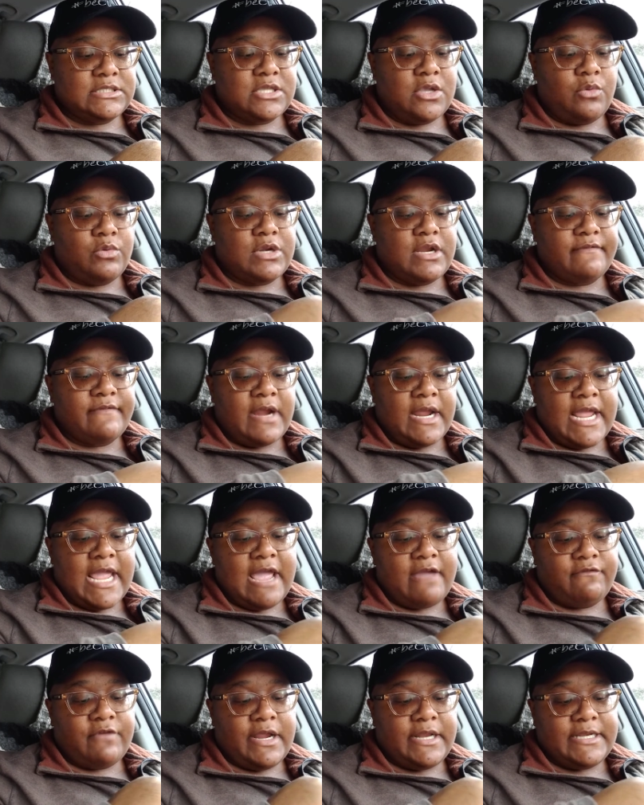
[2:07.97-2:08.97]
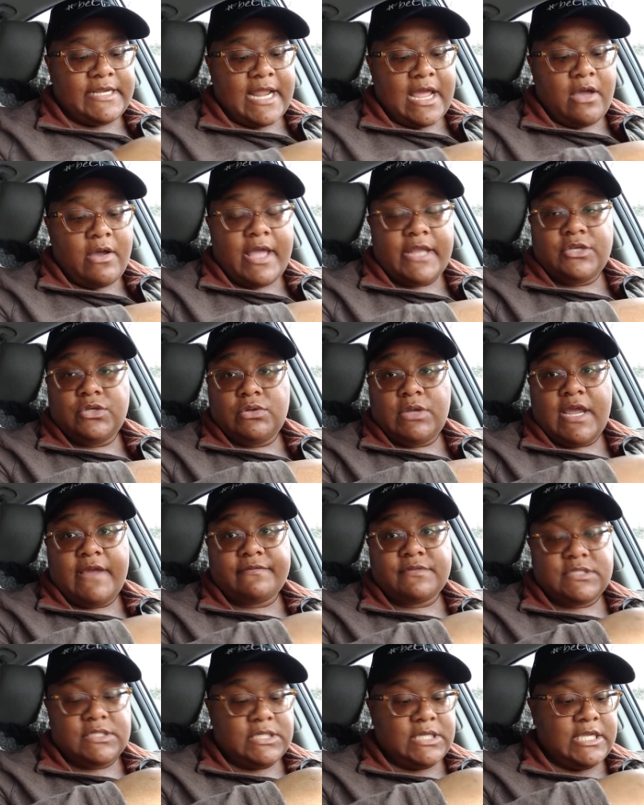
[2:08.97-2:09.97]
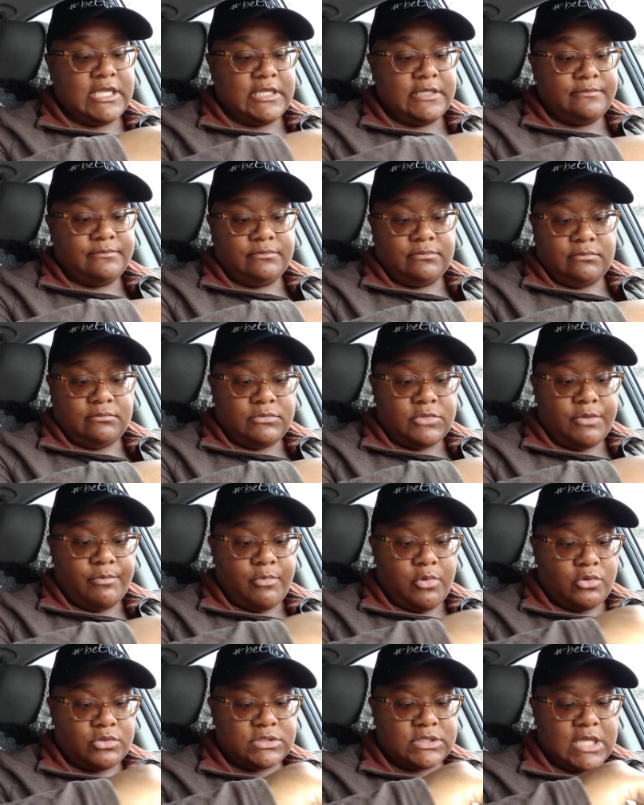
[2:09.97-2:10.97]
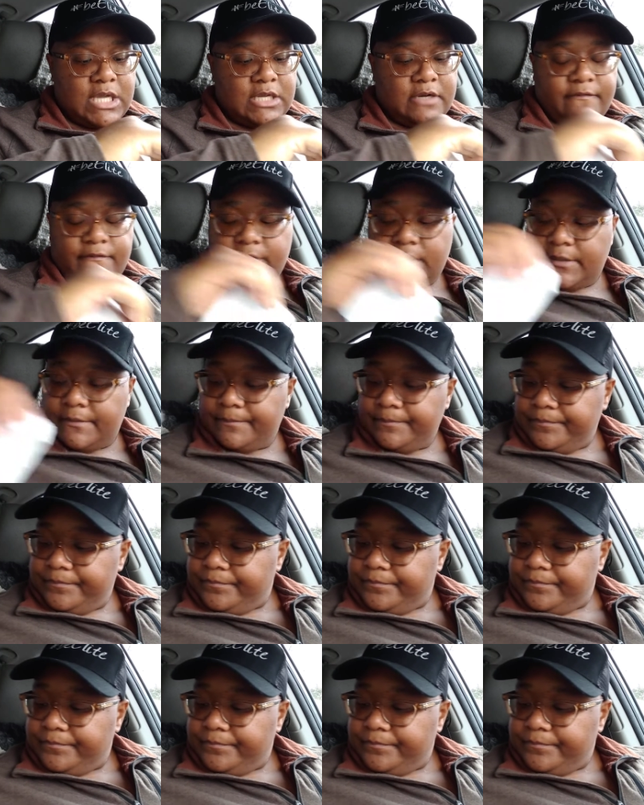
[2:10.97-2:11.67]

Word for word: So whatever I have right now, I do have to get the most out of it.